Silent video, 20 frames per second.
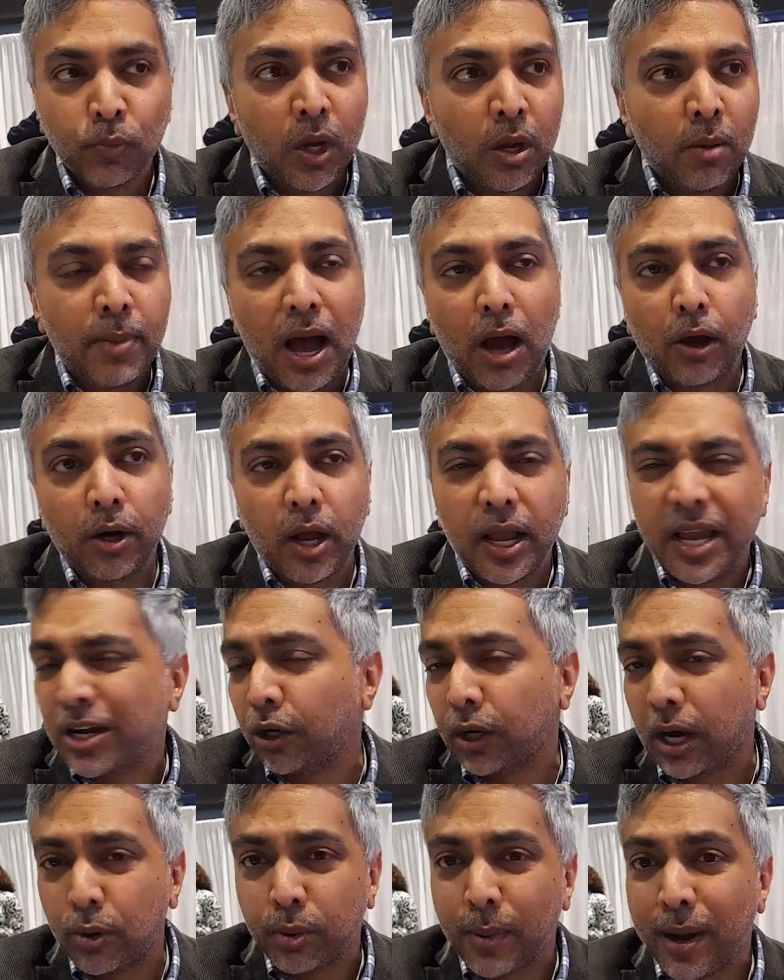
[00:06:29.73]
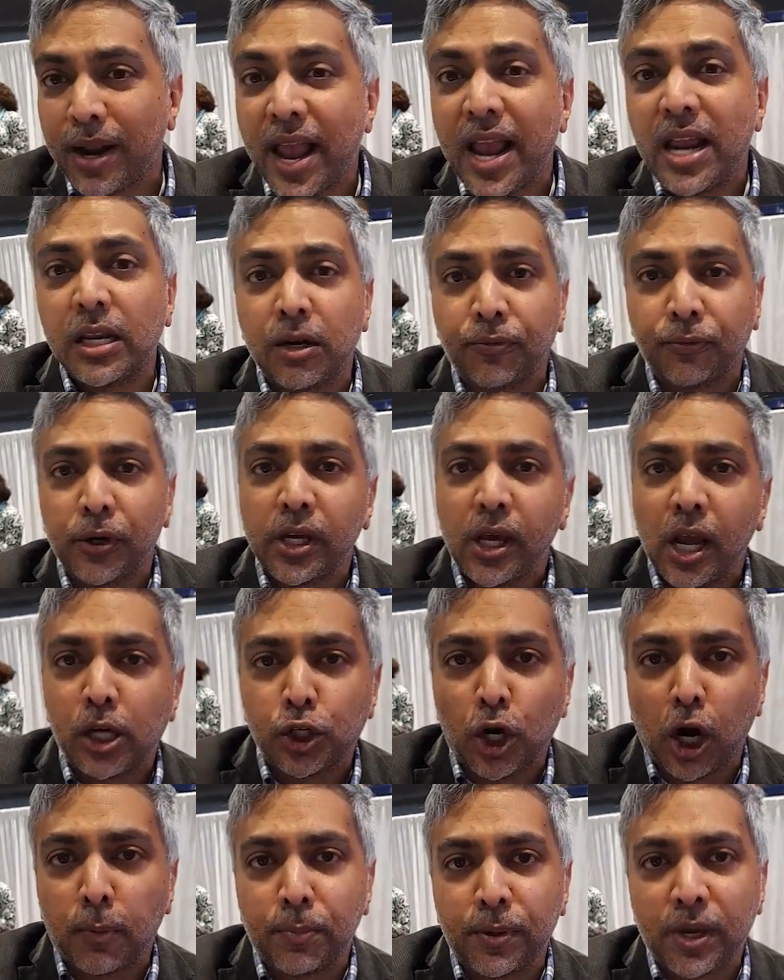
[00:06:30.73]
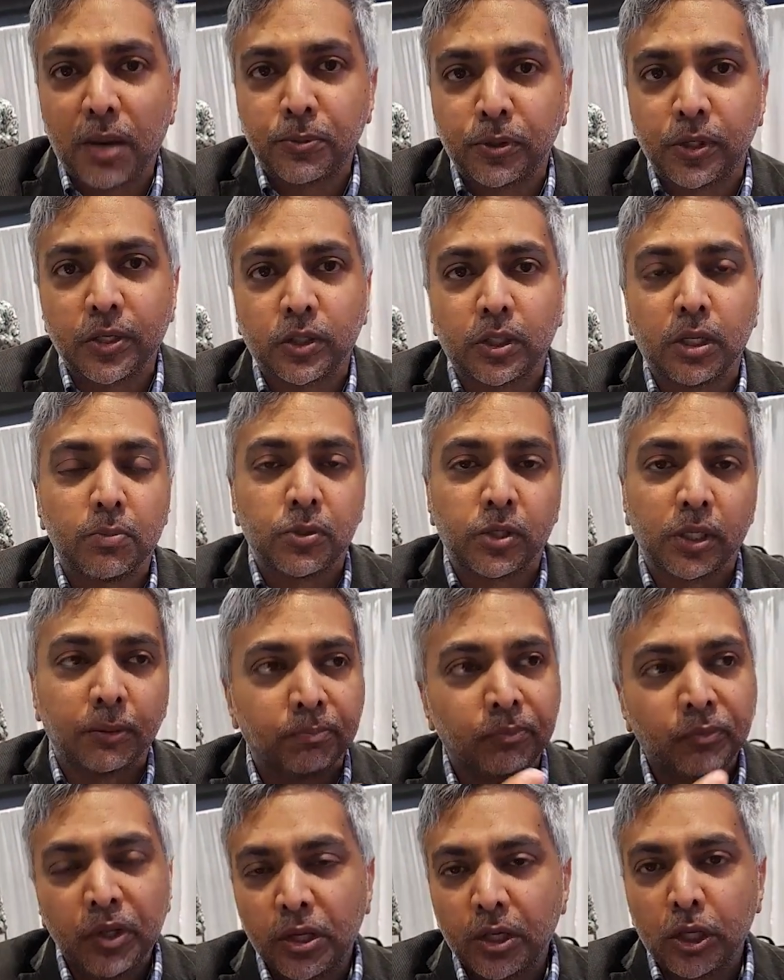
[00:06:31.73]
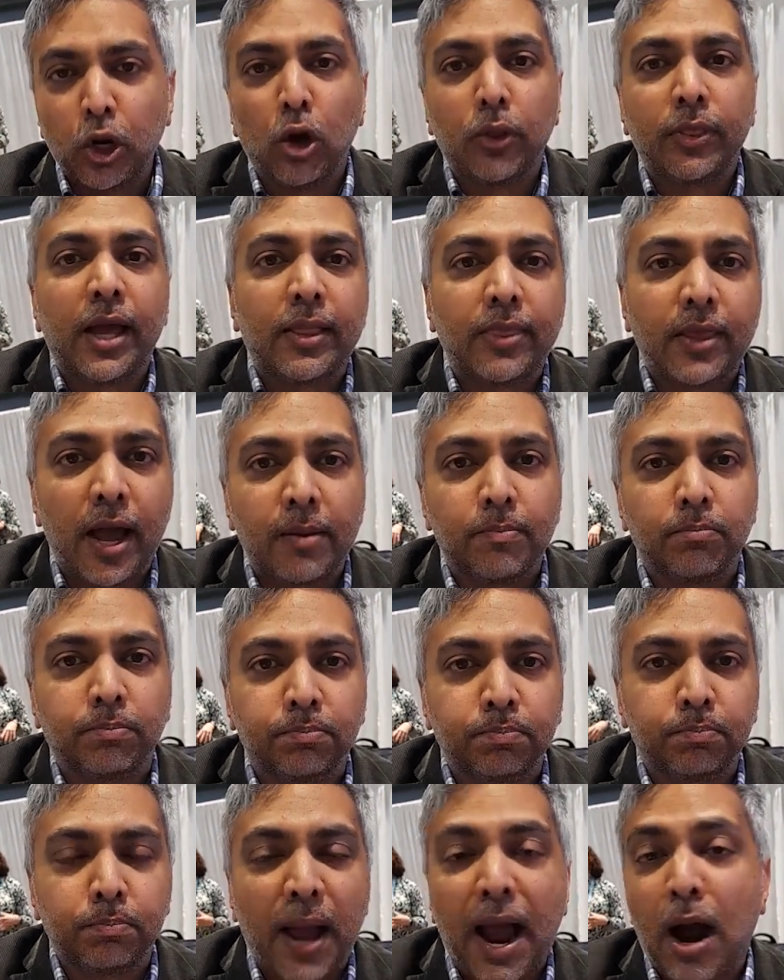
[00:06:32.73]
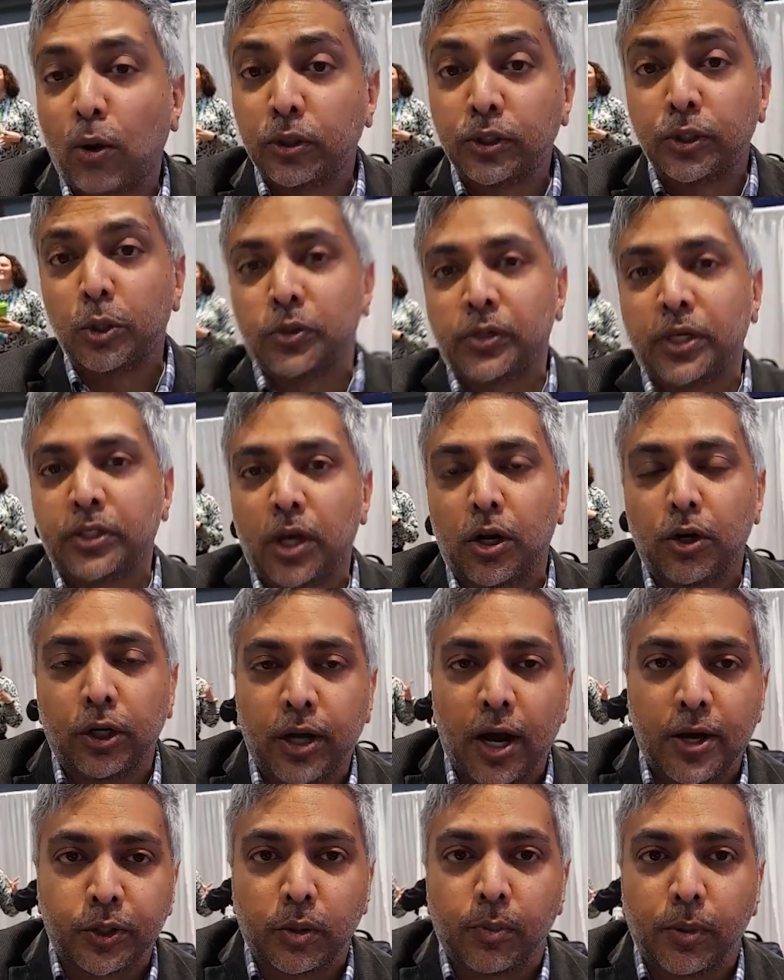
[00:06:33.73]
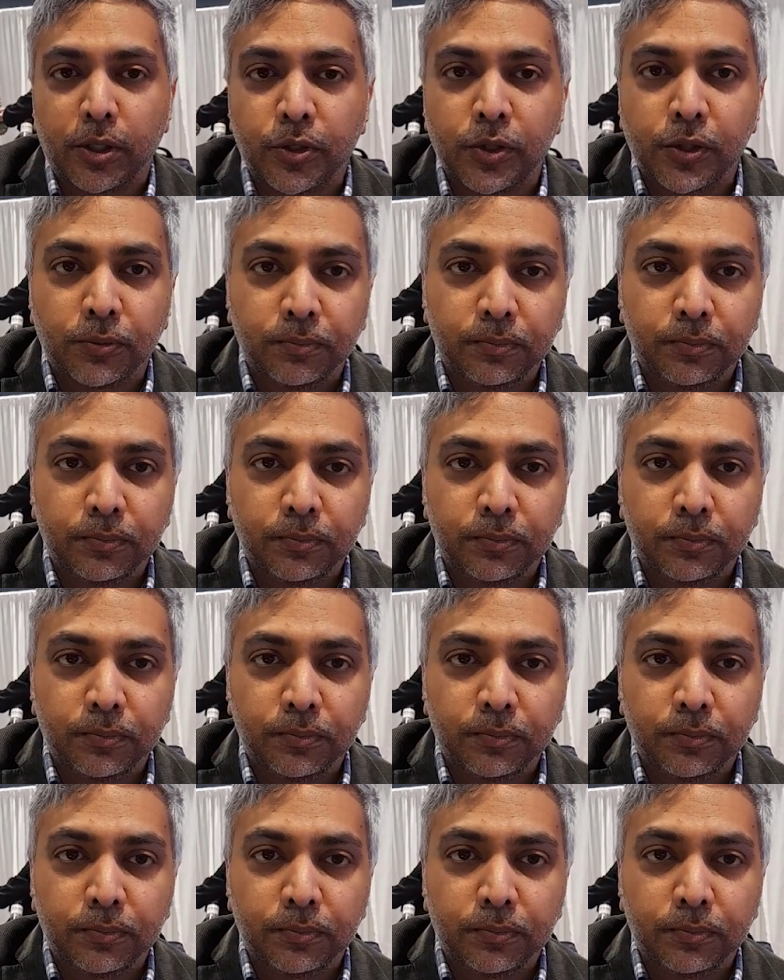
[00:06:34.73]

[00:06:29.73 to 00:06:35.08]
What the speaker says: About integrate with about 80 different EHR and PM systems, and and that powers those 600 customers.